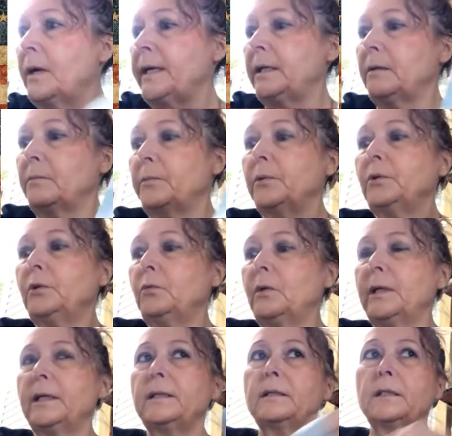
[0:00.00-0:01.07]
white, and blue
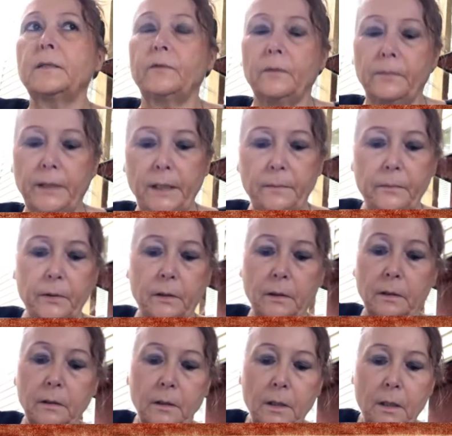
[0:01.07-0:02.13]
ones for
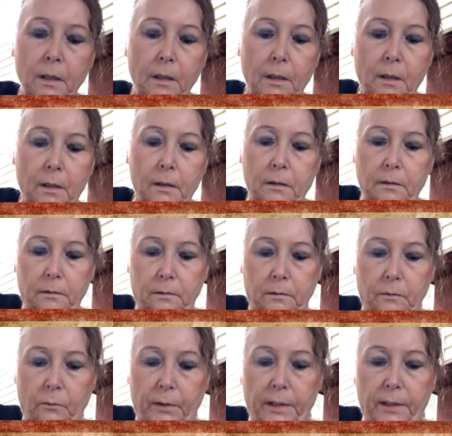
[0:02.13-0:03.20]
people
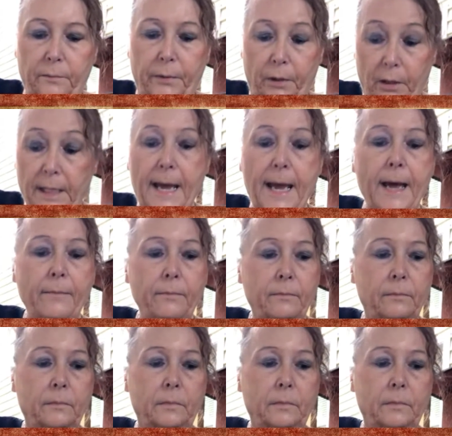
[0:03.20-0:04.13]
with burlap.